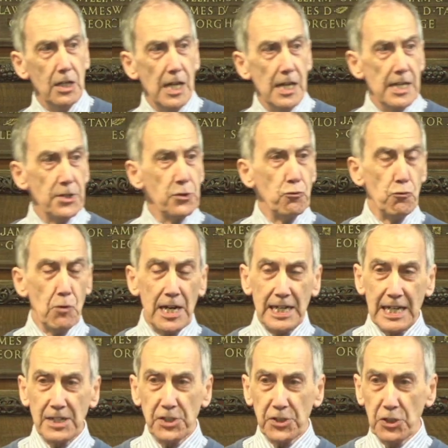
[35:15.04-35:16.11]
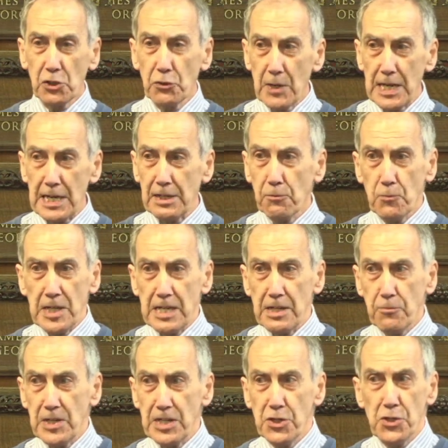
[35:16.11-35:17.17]
is right against the grain. We,
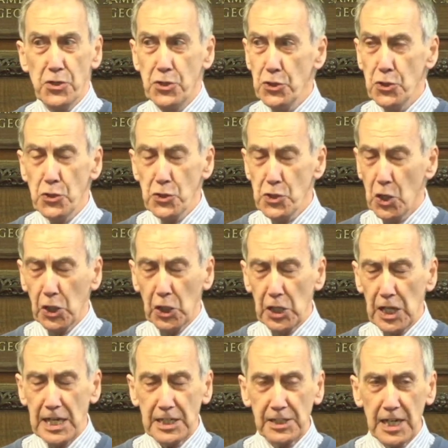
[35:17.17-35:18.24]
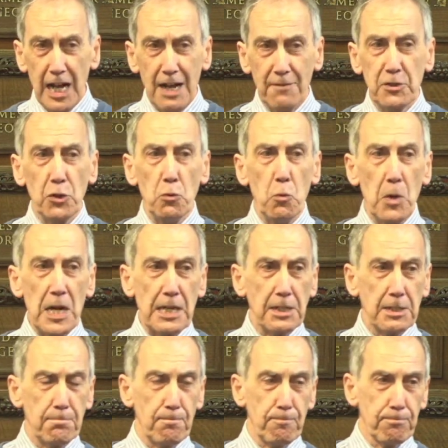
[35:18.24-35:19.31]
we do not like to have to wait.